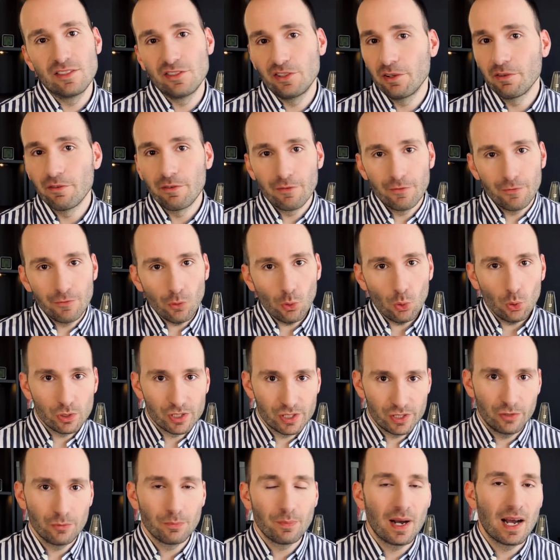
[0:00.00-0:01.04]
so you're
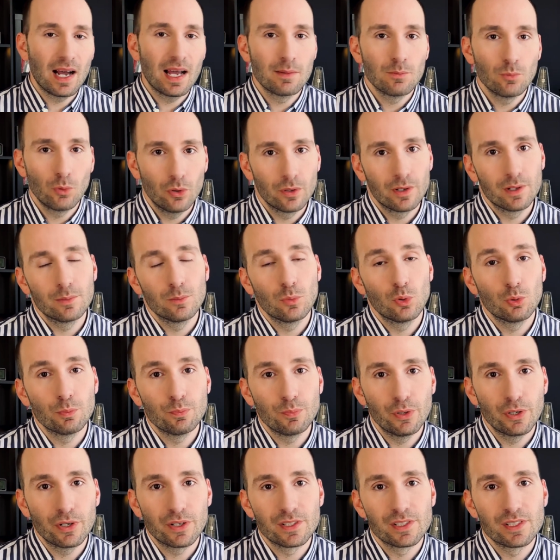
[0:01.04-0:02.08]
forced to buy more and more
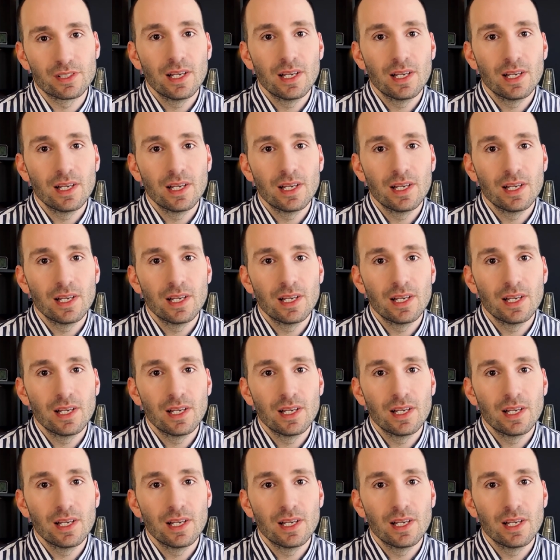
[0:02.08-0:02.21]
books,